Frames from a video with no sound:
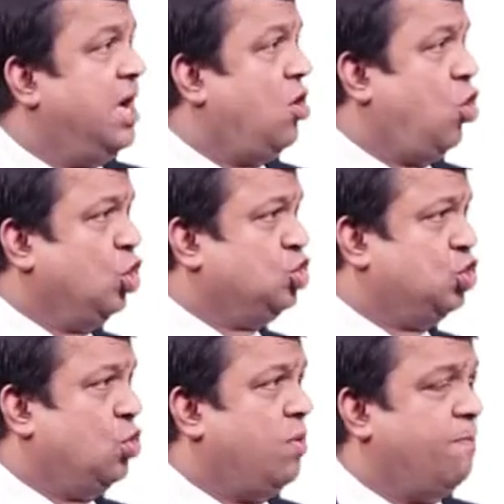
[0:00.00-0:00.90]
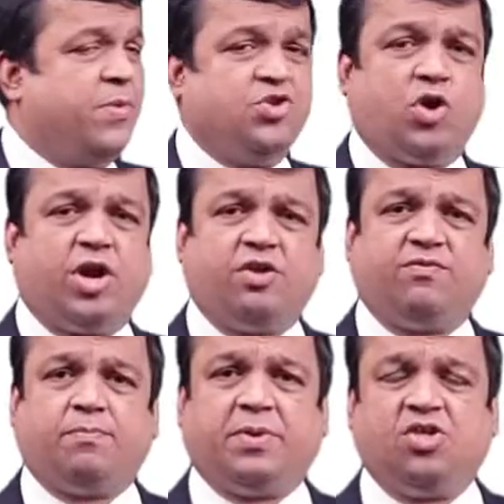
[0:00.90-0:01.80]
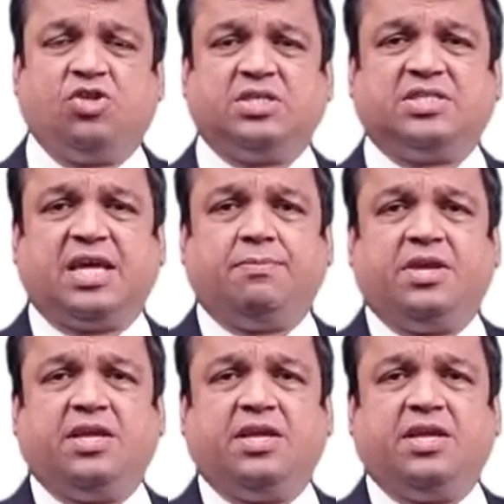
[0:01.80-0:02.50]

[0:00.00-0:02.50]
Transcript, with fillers: Also, majority of the patients can be